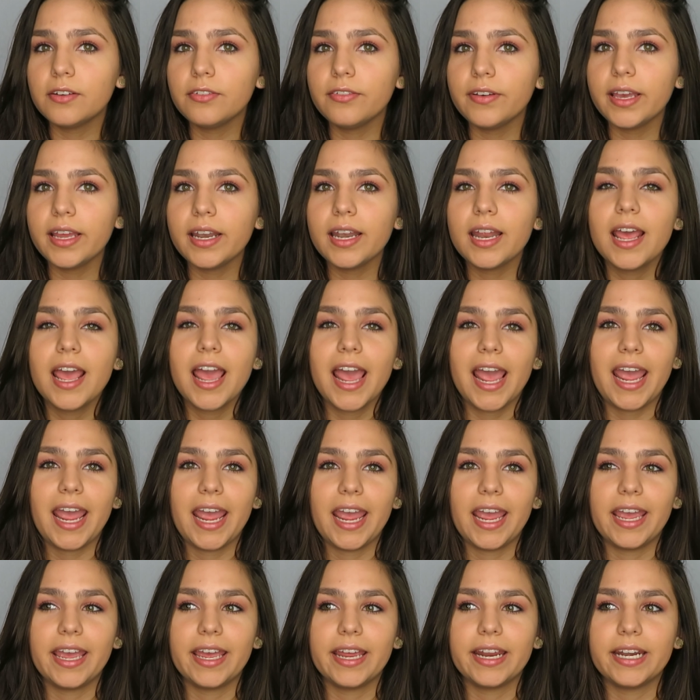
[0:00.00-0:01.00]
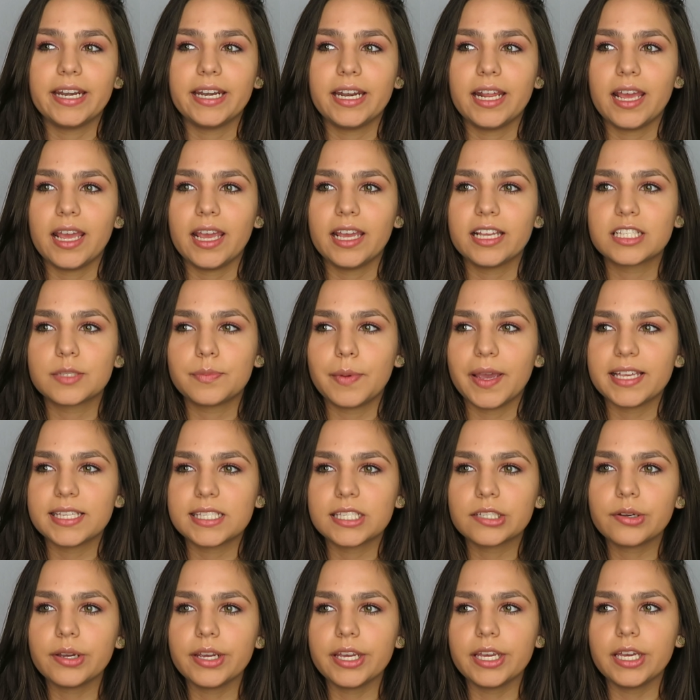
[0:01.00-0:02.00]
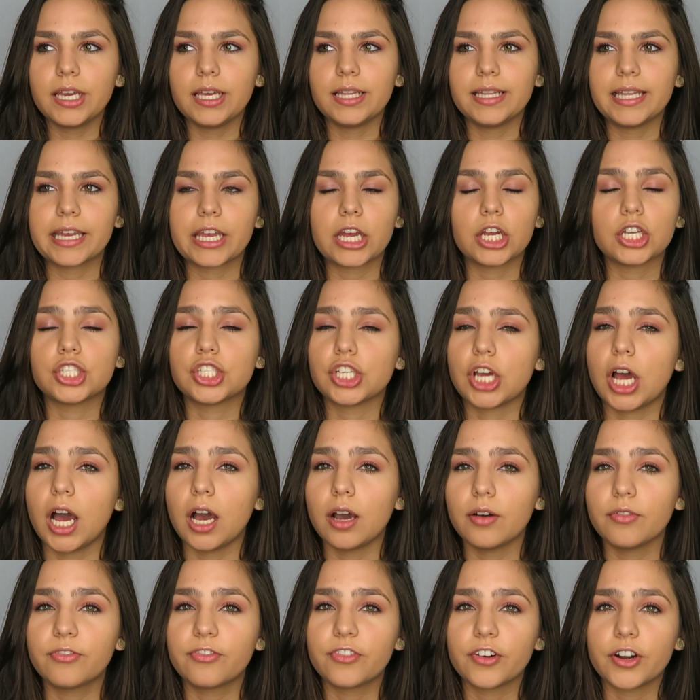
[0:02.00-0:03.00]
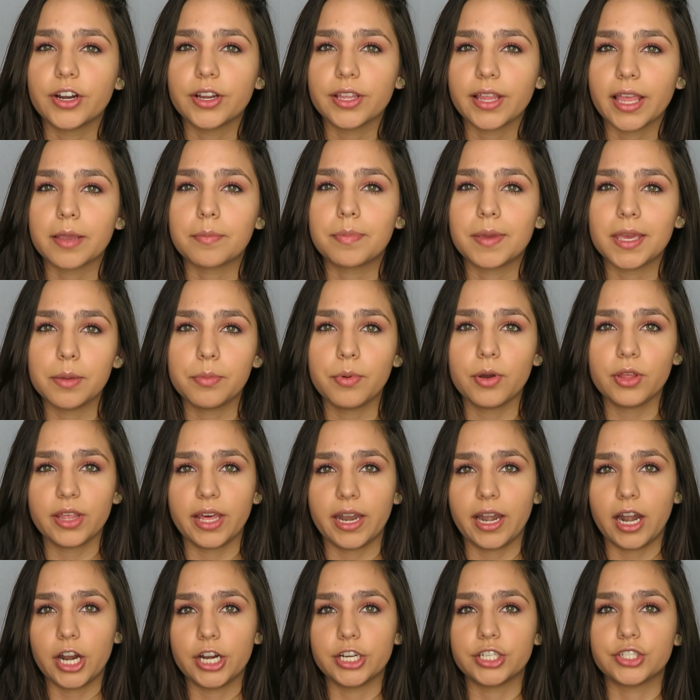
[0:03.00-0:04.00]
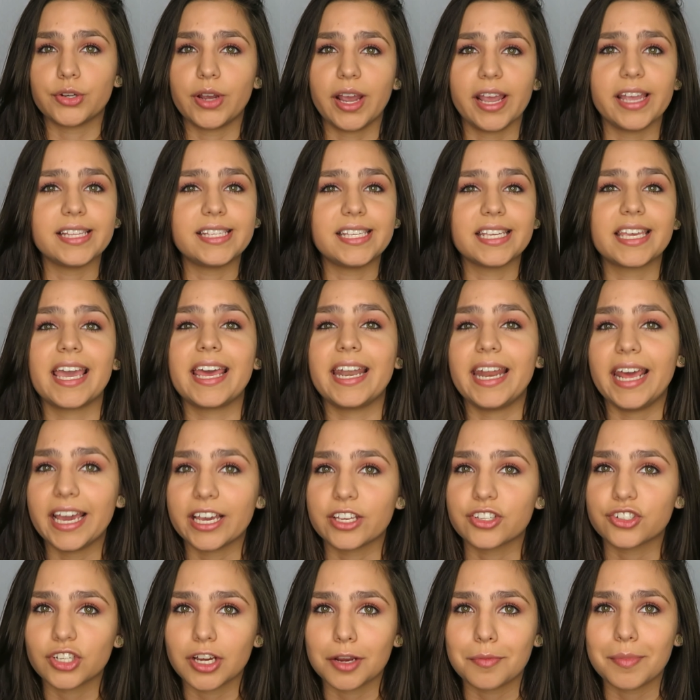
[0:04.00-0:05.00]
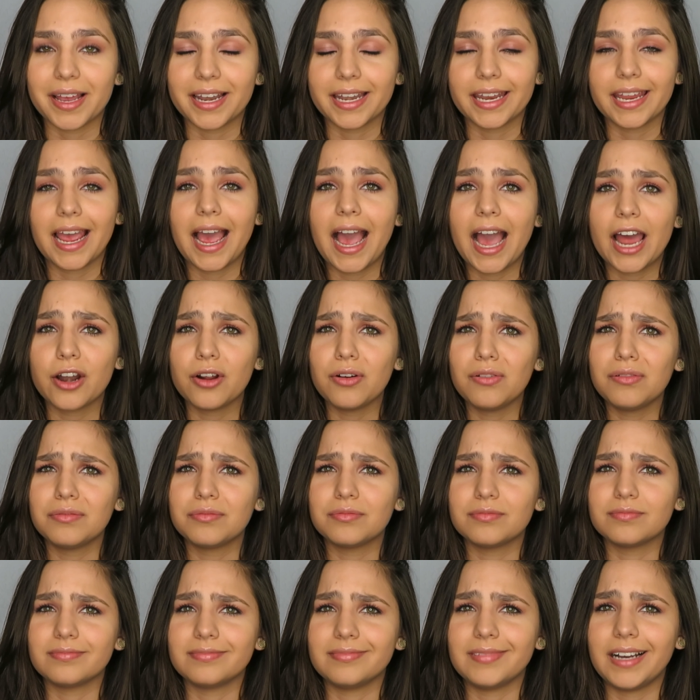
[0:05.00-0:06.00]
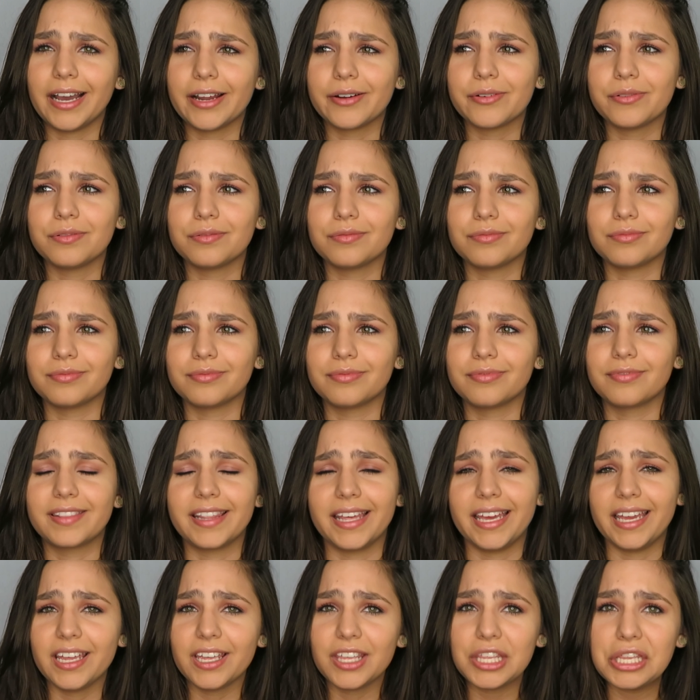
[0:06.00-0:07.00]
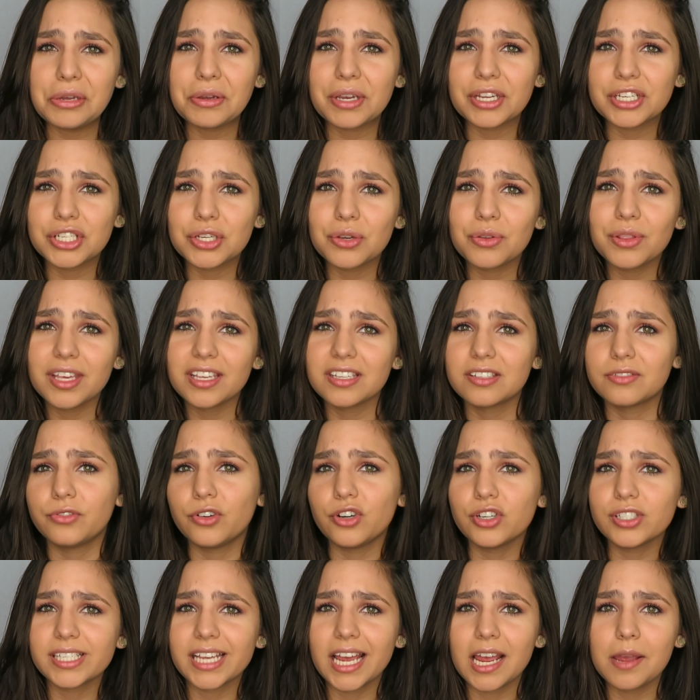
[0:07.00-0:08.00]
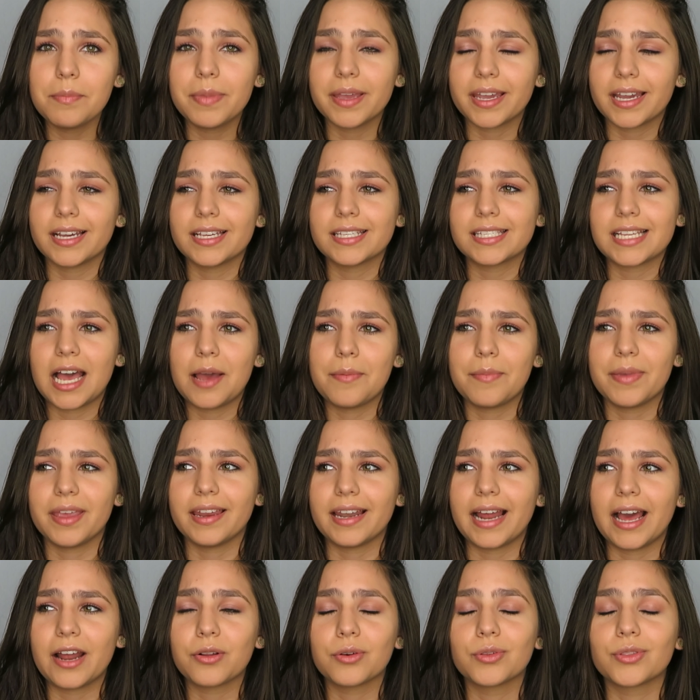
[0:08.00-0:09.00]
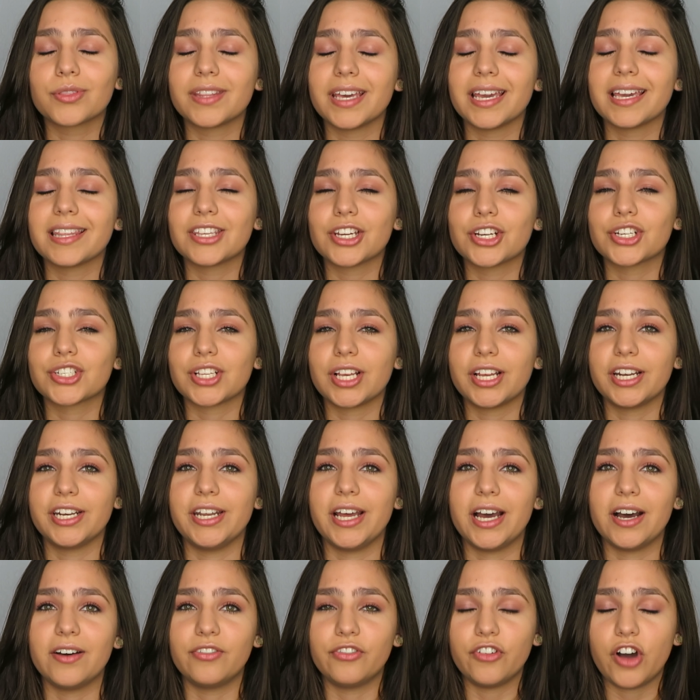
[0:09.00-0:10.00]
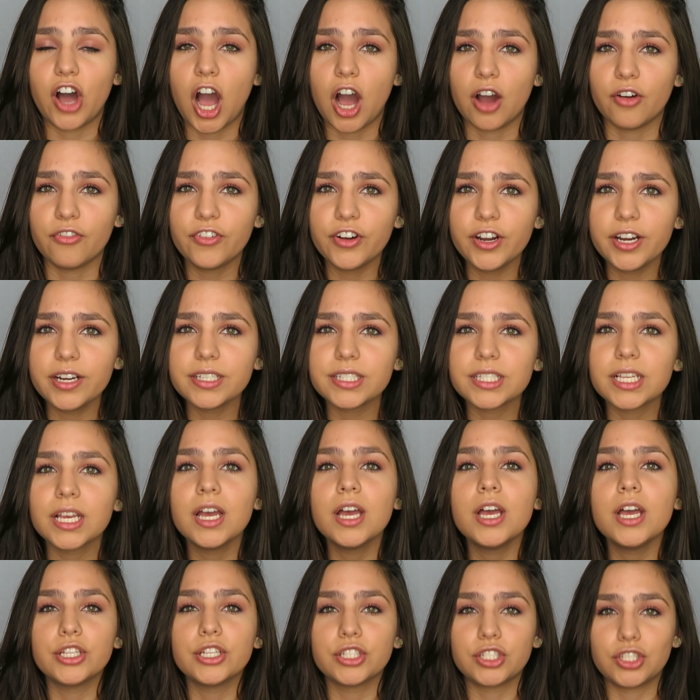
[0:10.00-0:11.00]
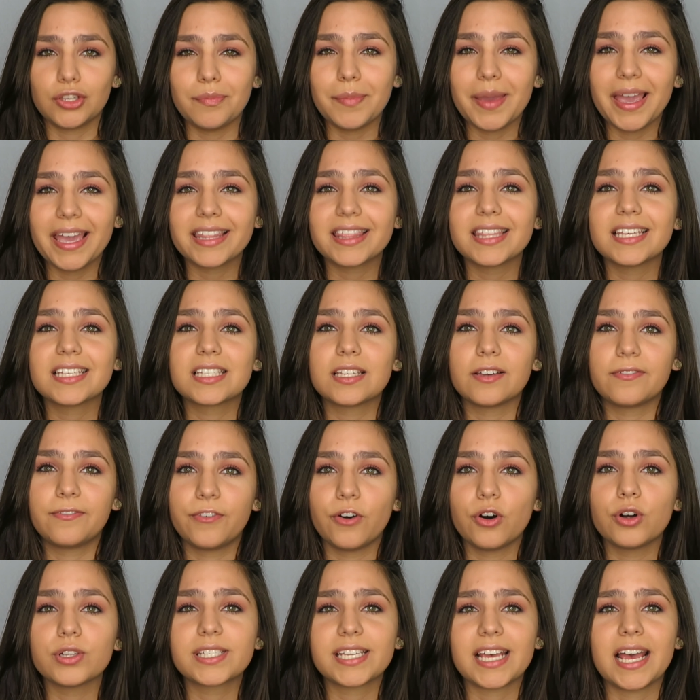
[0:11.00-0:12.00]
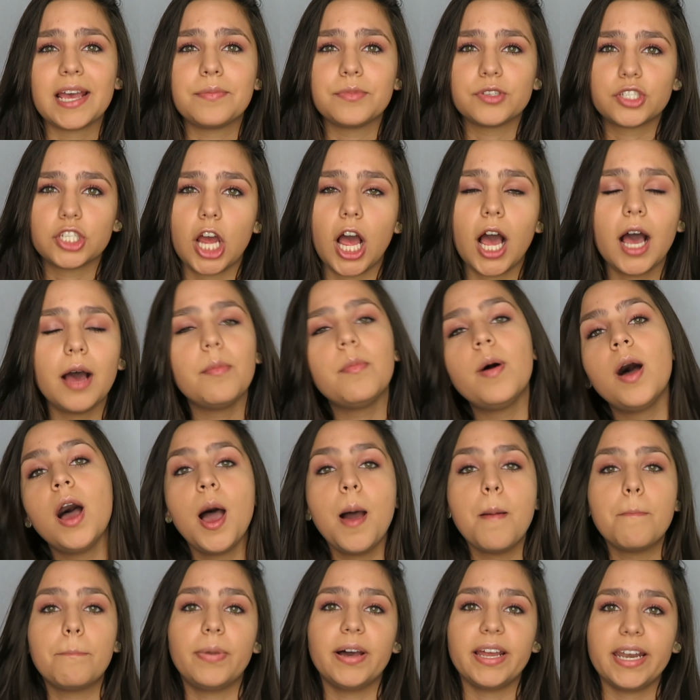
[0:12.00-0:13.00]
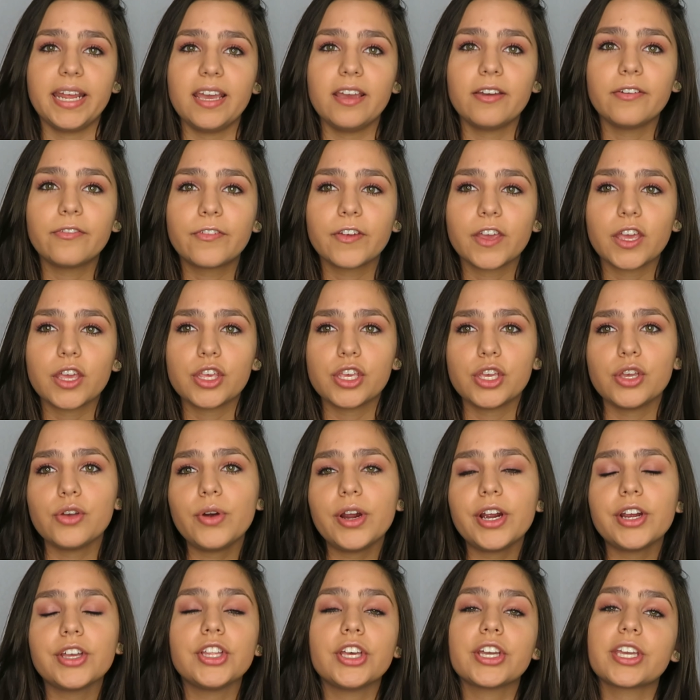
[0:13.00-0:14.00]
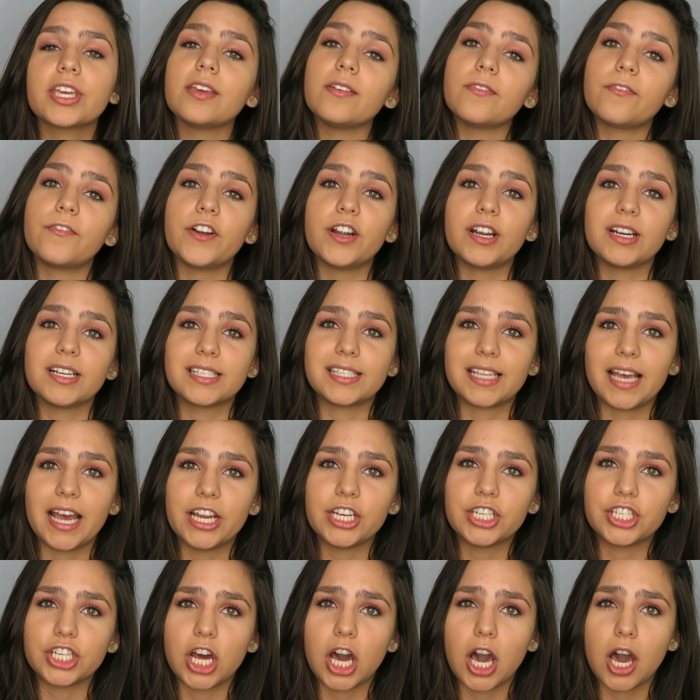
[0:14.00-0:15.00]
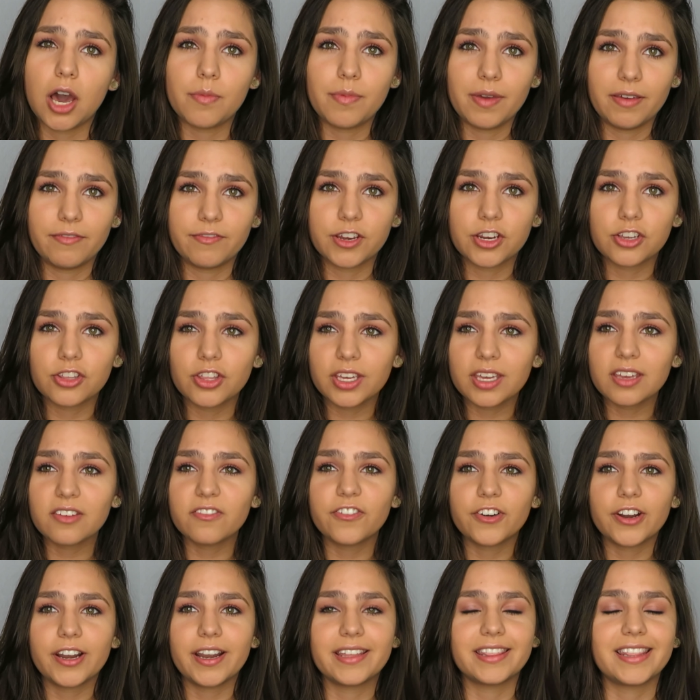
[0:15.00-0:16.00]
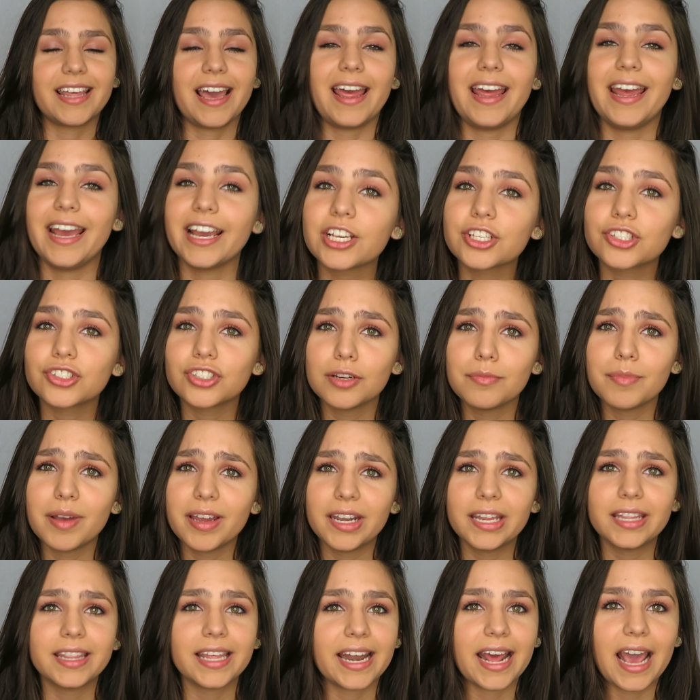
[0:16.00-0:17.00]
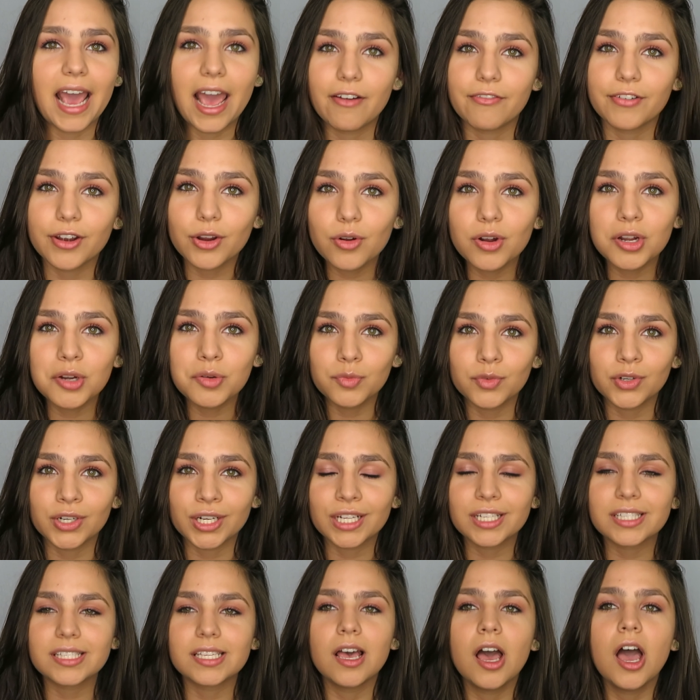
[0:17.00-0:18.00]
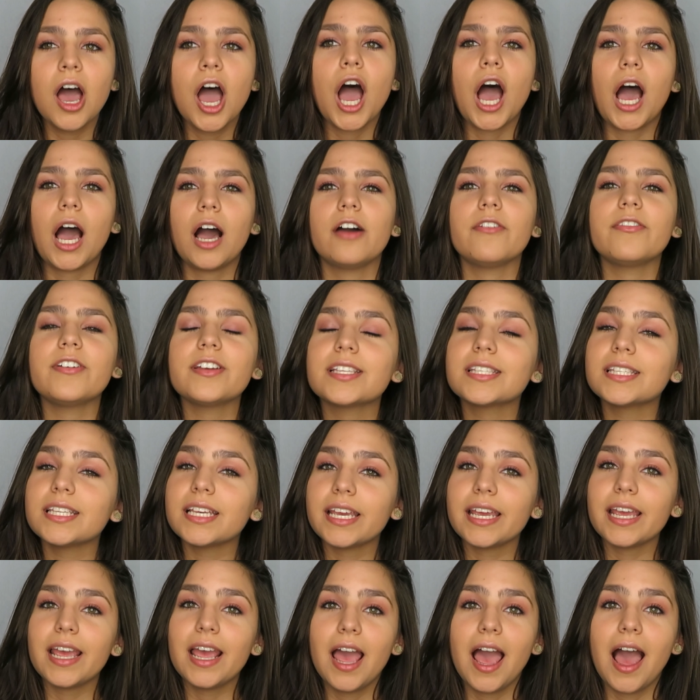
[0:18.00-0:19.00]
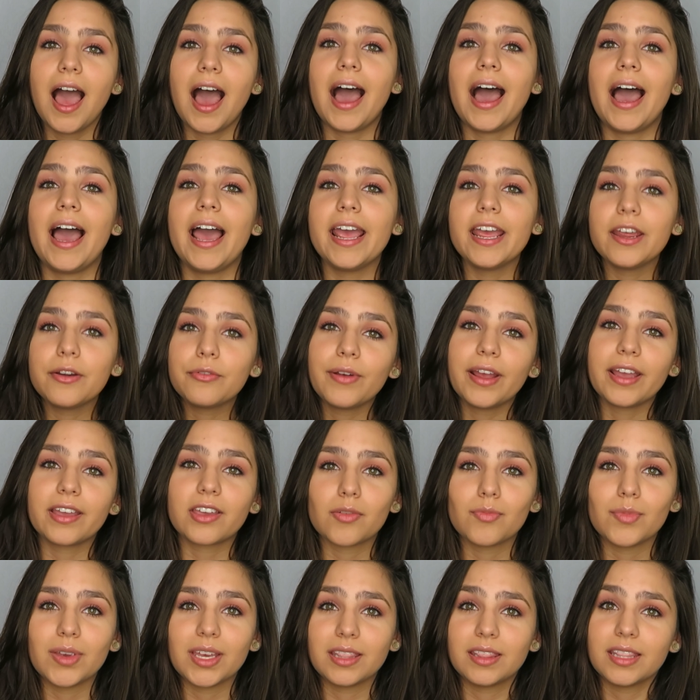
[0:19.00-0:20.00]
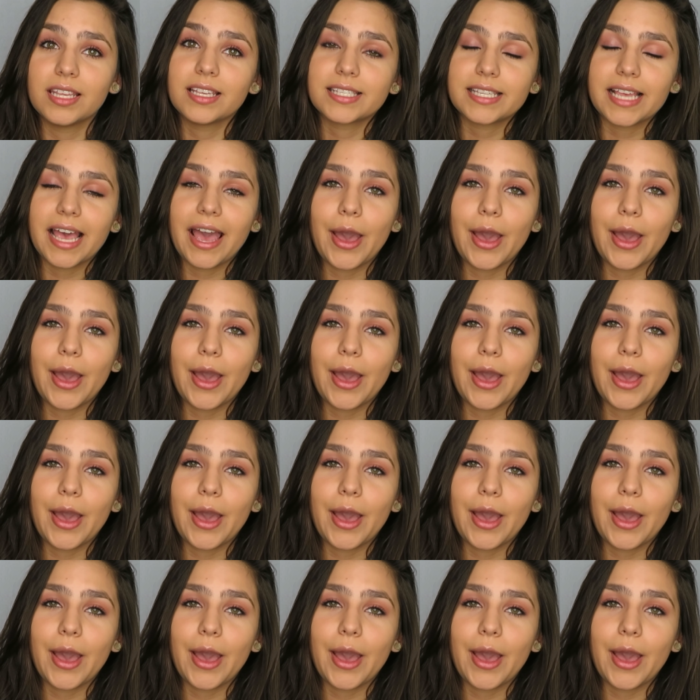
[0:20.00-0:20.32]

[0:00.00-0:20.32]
of it, and it's basically like a job for like people that are trying to get extra money. I don't think you could do this full-time because I don't think there's enough offers to make this a full-time job. But if you are looking for a side job, if you're looking for the extra money that everyone wants, obviously I recommend this